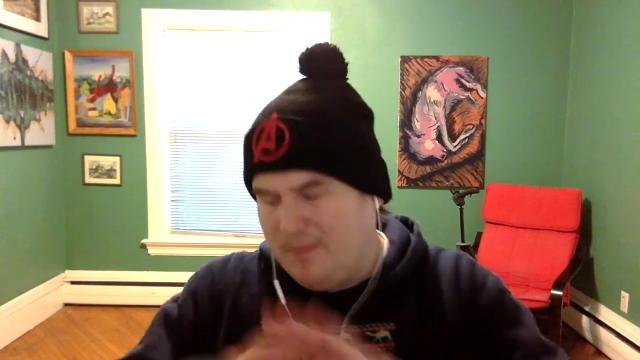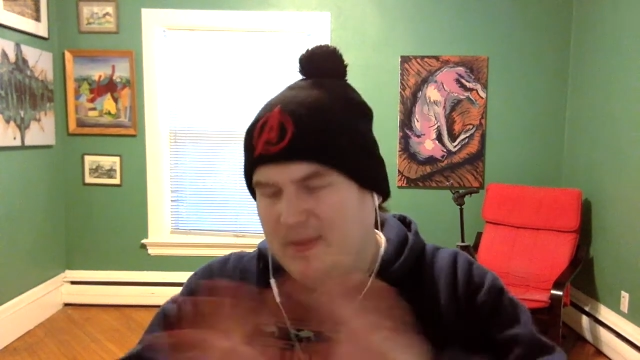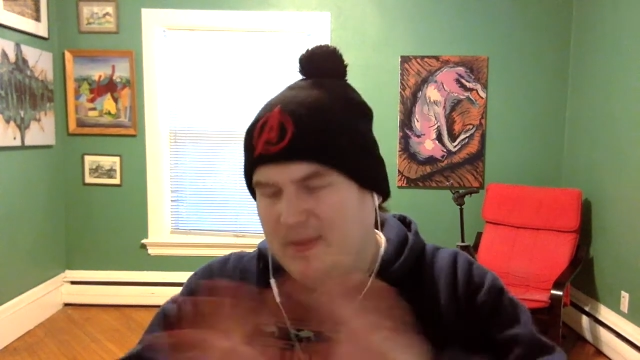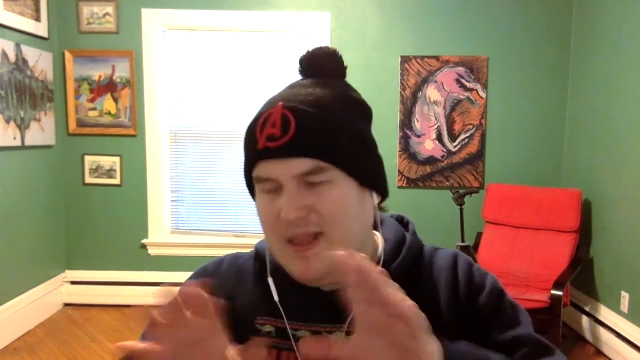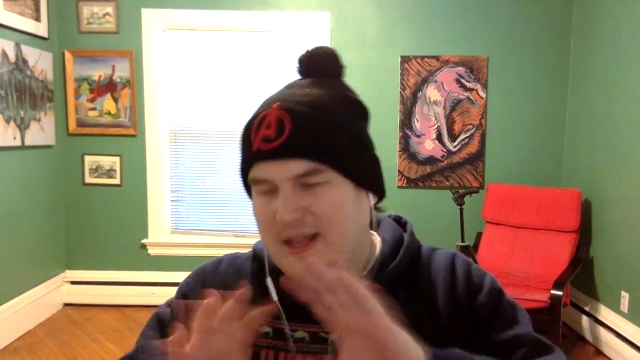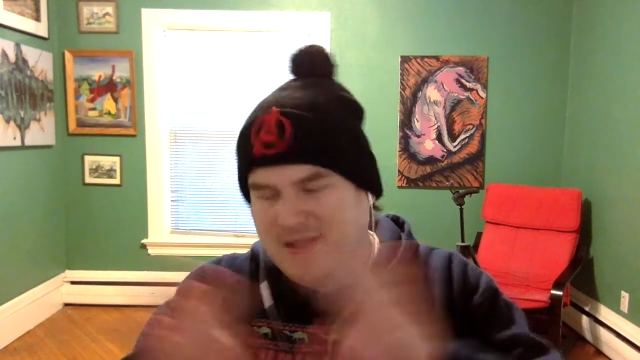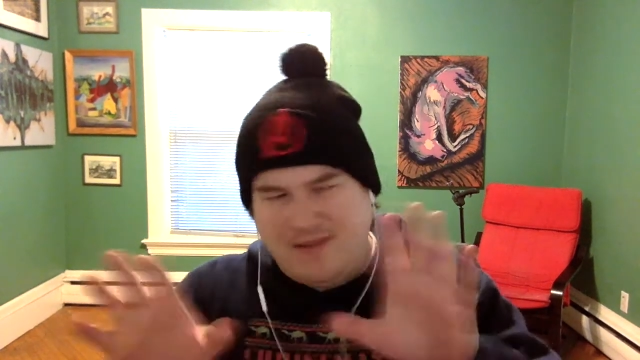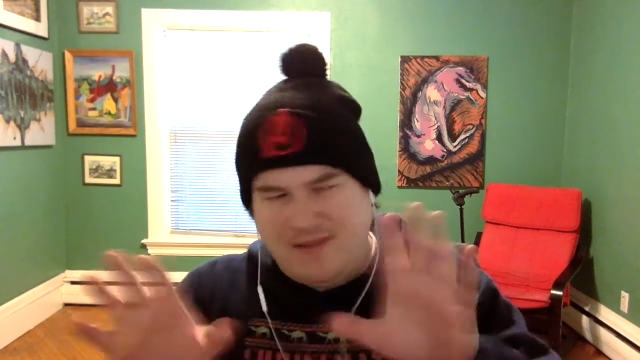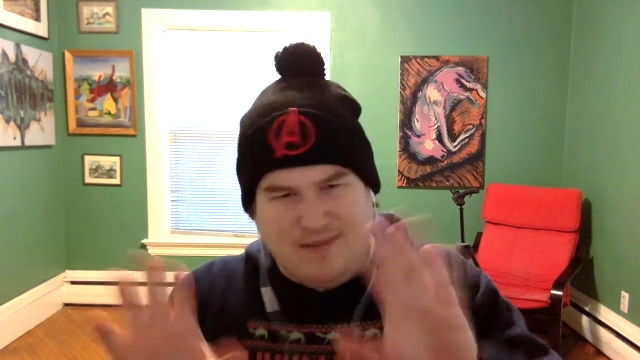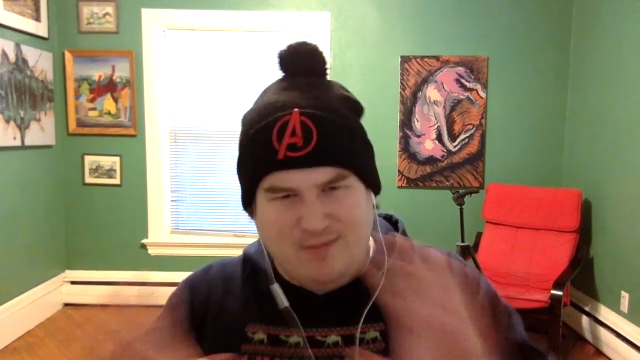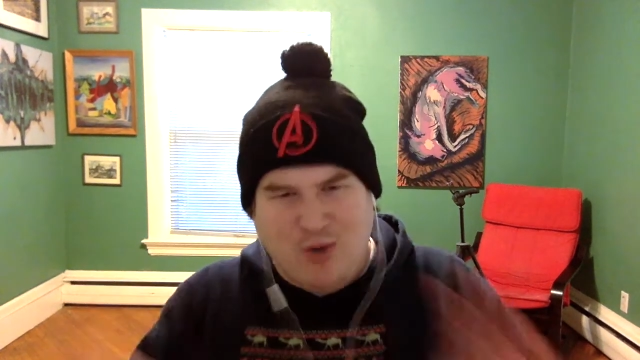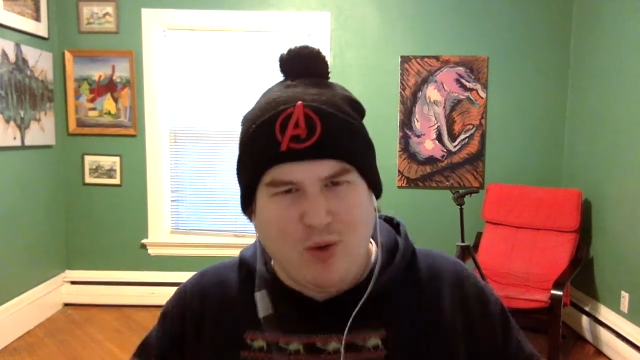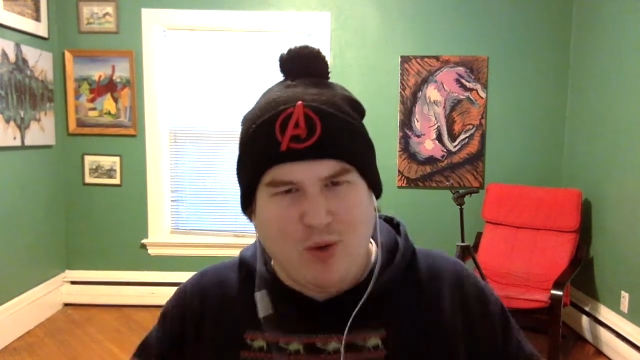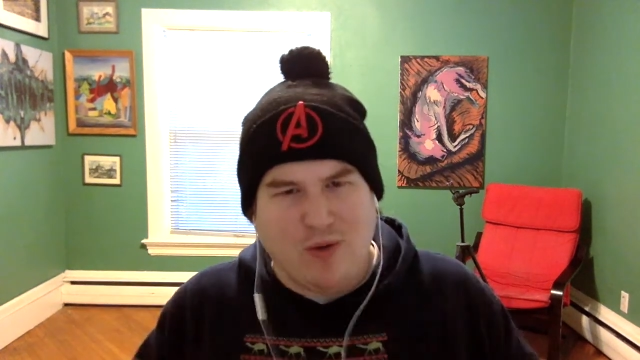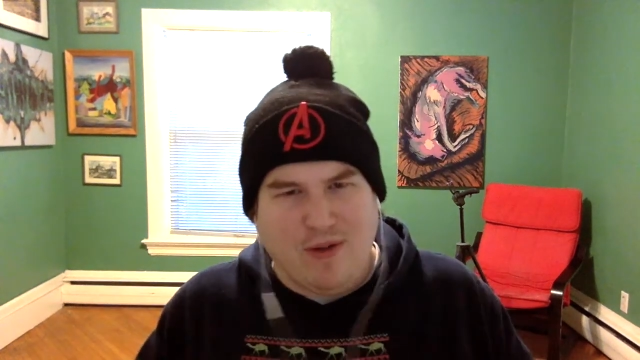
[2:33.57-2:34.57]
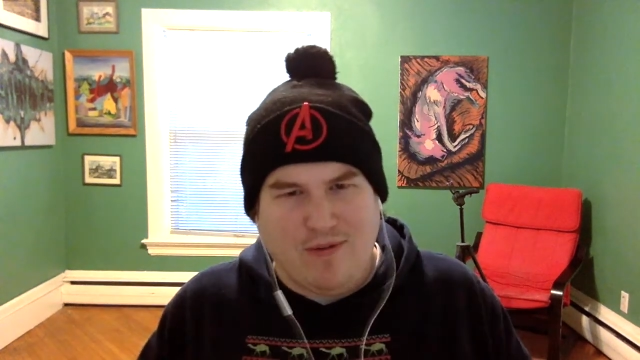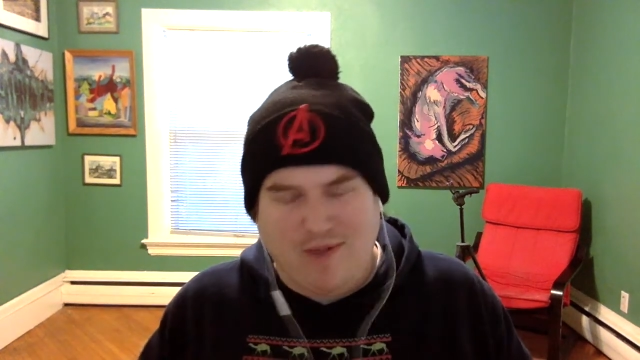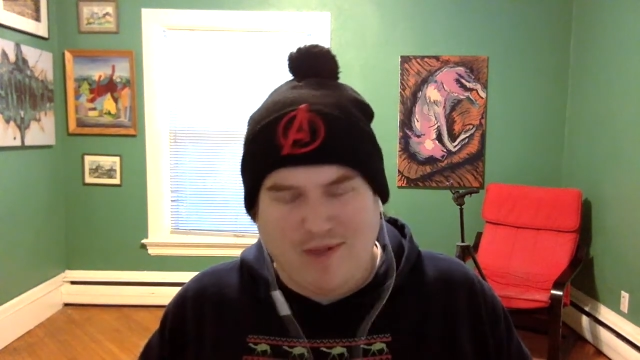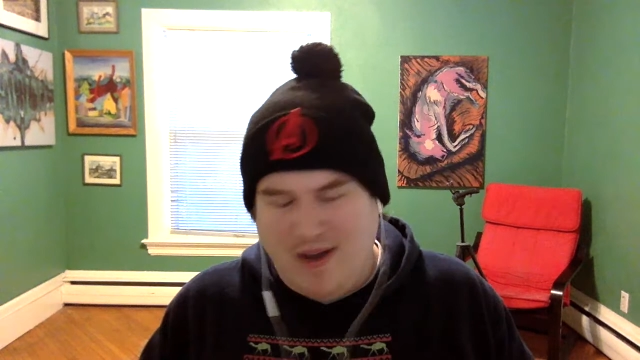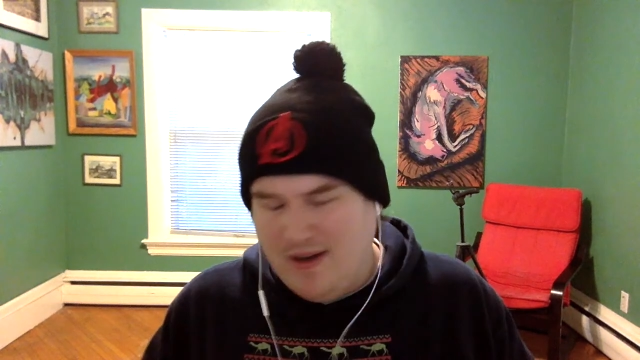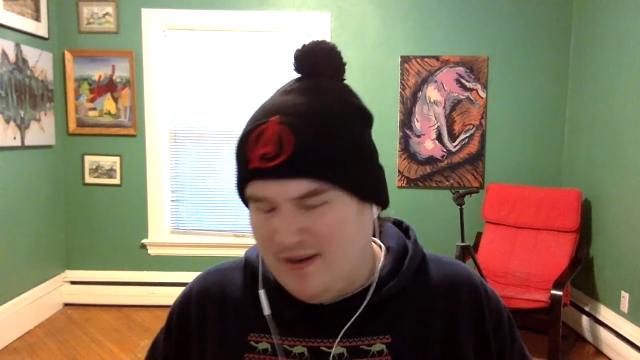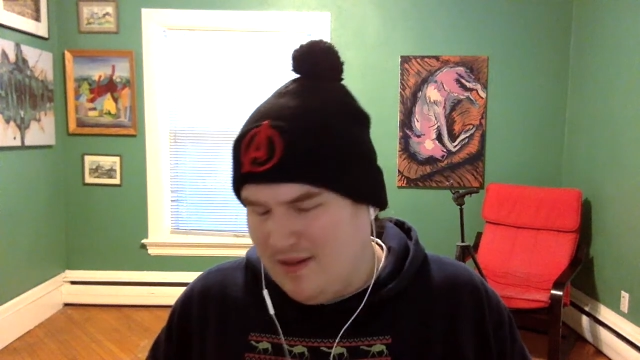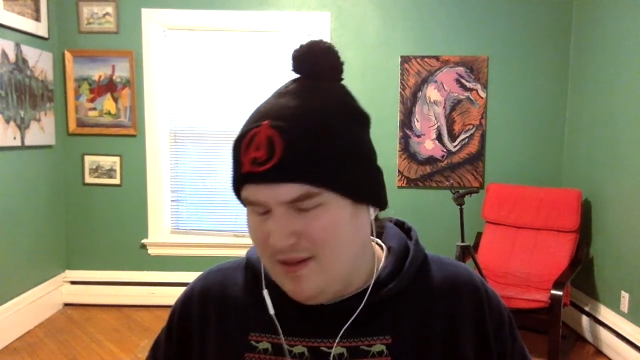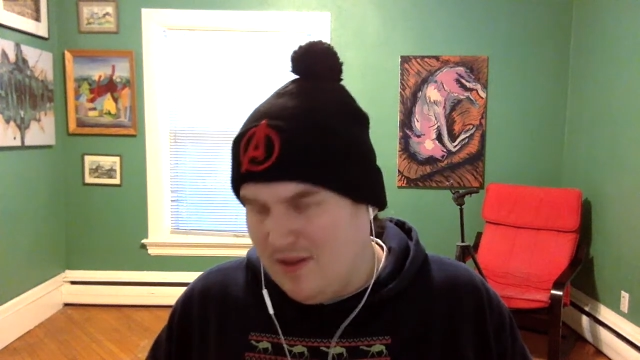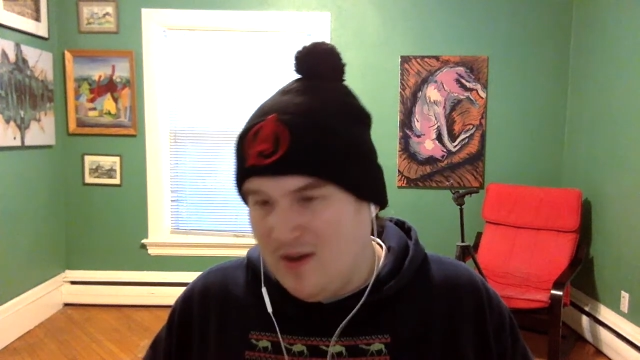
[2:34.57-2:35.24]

but that's totally fine.